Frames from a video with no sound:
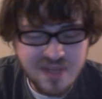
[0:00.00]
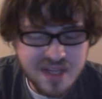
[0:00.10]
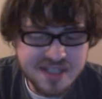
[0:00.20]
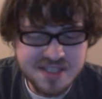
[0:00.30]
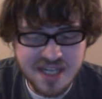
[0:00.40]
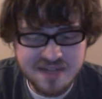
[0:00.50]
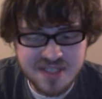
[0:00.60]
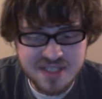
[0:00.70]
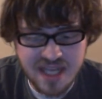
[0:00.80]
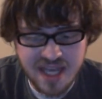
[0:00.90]
he
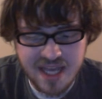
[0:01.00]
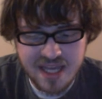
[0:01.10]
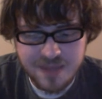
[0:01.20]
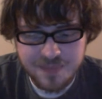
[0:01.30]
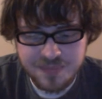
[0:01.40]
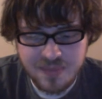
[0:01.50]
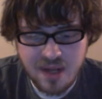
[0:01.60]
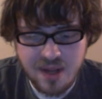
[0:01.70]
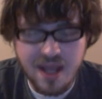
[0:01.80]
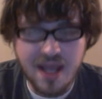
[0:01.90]
saves the day.
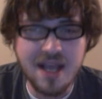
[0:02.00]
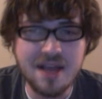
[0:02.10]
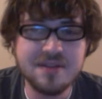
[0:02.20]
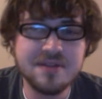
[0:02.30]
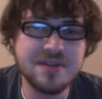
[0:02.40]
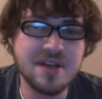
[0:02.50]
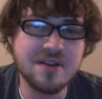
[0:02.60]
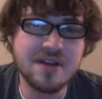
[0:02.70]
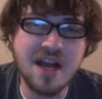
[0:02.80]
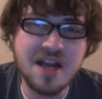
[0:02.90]
And the
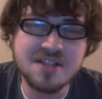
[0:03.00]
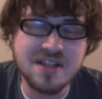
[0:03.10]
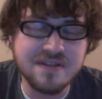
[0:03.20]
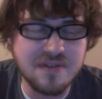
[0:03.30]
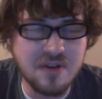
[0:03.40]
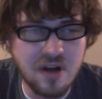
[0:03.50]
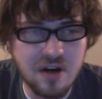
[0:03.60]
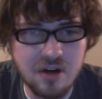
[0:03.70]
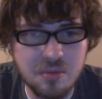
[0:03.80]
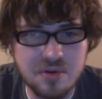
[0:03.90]
other guys, they feel
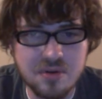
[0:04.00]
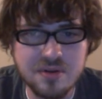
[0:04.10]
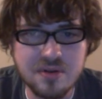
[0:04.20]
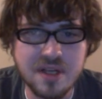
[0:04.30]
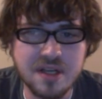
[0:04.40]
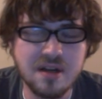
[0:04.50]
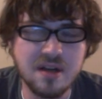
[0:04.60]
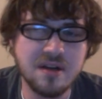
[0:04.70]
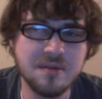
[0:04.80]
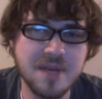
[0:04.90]
horrible. They're like,
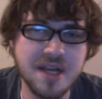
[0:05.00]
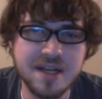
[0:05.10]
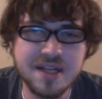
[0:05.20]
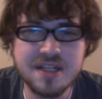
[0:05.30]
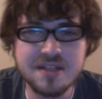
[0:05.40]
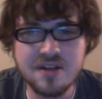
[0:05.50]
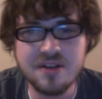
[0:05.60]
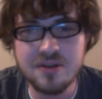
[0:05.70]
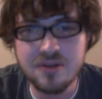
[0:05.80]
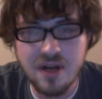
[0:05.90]
oh man, he gets all
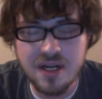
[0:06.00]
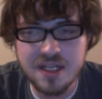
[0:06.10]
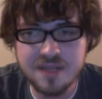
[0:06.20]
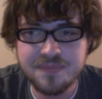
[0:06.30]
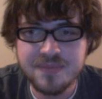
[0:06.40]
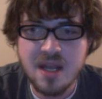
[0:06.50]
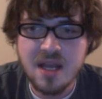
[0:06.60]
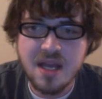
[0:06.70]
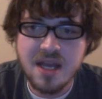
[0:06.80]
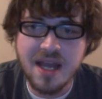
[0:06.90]
the credit.
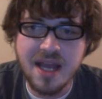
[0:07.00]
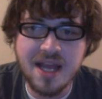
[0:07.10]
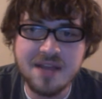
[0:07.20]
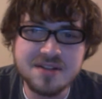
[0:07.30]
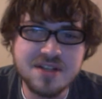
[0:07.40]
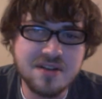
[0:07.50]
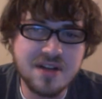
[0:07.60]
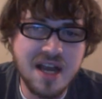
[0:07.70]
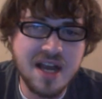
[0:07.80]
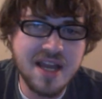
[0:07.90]
And this other
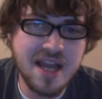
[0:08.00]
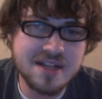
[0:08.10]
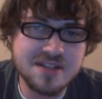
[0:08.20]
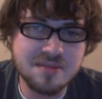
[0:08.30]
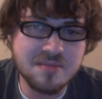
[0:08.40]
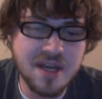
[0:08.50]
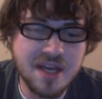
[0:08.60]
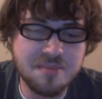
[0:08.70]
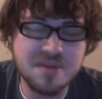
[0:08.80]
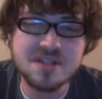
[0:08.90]
guy hands him
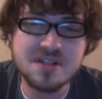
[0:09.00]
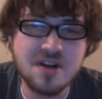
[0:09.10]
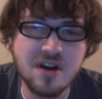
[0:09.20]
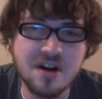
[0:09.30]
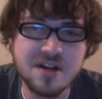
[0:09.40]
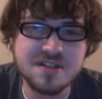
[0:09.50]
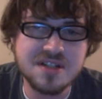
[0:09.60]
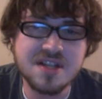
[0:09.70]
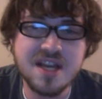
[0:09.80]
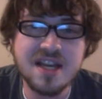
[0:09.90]
a business card and
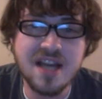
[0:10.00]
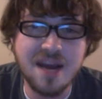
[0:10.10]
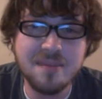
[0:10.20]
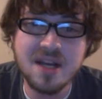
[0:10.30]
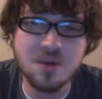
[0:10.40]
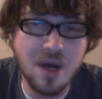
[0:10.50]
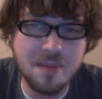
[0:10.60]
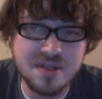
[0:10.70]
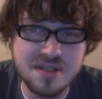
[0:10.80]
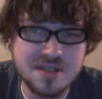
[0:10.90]
says, hey, I make
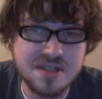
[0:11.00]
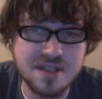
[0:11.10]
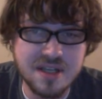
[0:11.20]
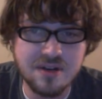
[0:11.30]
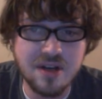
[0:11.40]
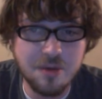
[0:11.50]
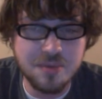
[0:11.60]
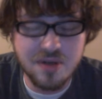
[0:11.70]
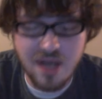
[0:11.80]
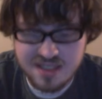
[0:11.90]
weapons. It'll help
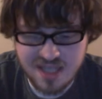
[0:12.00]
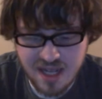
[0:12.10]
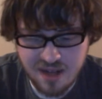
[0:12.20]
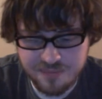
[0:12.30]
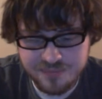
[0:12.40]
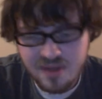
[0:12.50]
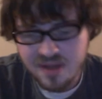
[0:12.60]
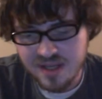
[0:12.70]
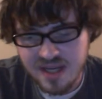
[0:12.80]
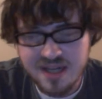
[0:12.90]
you guys out.
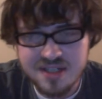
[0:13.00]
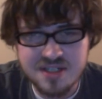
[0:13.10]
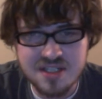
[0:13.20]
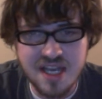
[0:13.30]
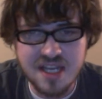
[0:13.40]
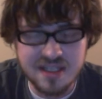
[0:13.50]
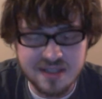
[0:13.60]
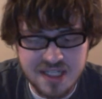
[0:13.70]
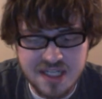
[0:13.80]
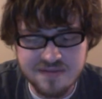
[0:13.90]
They kind of just take it
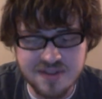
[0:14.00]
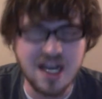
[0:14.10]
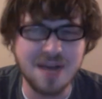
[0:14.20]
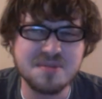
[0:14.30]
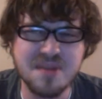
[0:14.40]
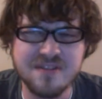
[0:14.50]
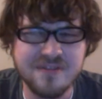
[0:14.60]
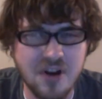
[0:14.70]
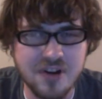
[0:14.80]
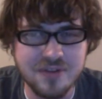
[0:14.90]
and leave. The cops make
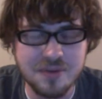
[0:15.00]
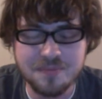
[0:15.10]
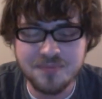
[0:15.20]
fun of him.